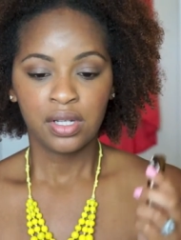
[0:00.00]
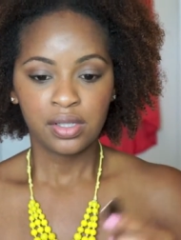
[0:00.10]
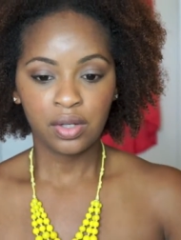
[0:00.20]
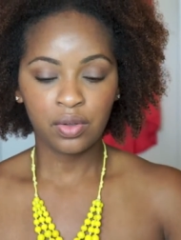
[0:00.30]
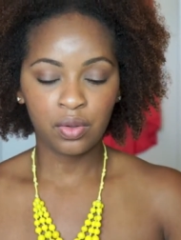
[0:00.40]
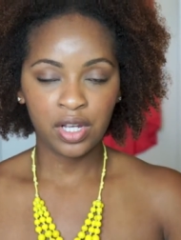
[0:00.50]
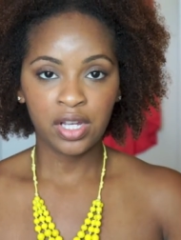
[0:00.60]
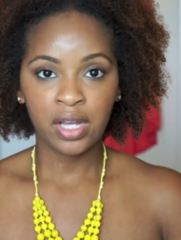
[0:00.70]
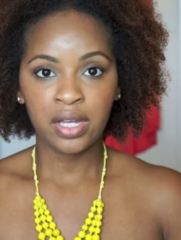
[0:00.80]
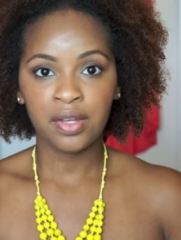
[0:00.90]
So
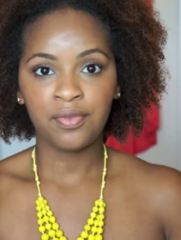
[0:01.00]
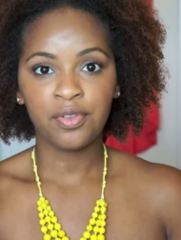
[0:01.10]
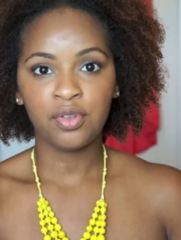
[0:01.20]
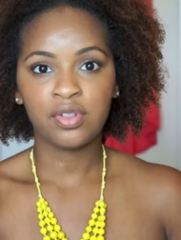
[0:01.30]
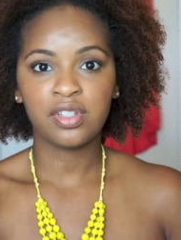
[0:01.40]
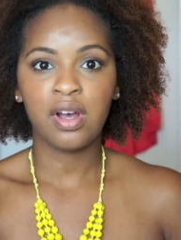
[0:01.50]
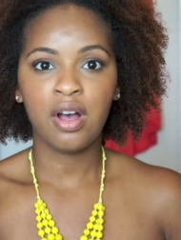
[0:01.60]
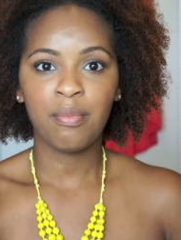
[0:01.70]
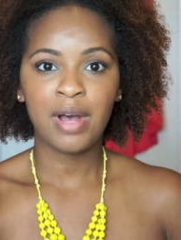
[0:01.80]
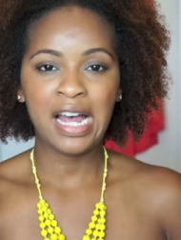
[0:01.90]
if you
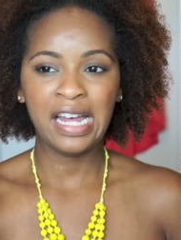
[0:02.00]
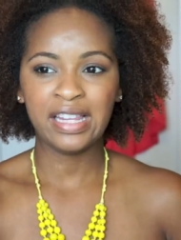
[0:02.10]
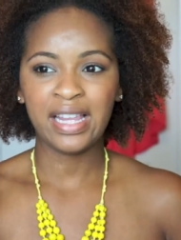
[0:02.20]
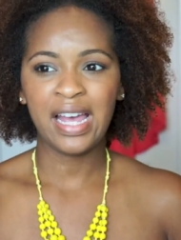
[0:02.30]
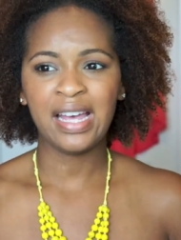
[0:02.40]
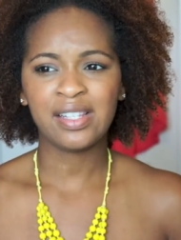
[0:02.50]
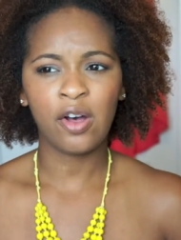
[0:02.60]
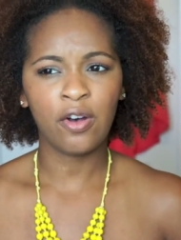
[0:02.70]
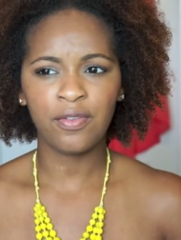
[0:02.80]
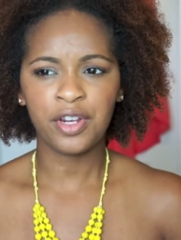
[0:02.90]
saw my last
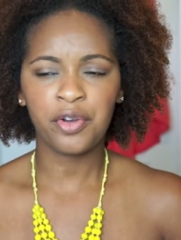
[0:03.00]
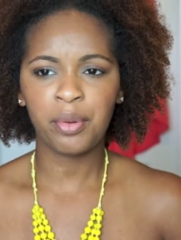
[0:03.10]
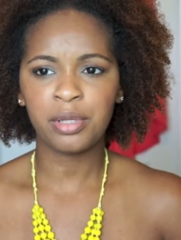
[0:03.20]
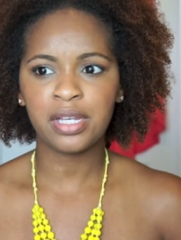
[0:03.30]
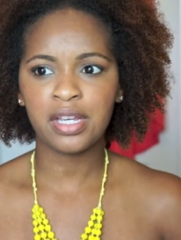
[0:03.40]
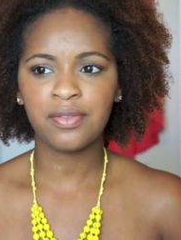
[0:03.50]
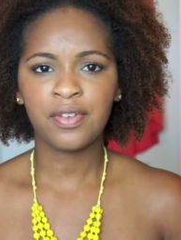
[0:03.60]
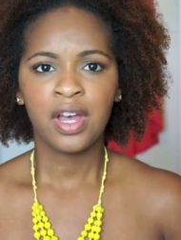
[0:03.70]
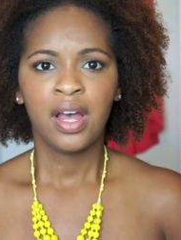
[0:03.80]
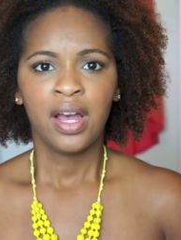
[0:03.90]
haul video I believe,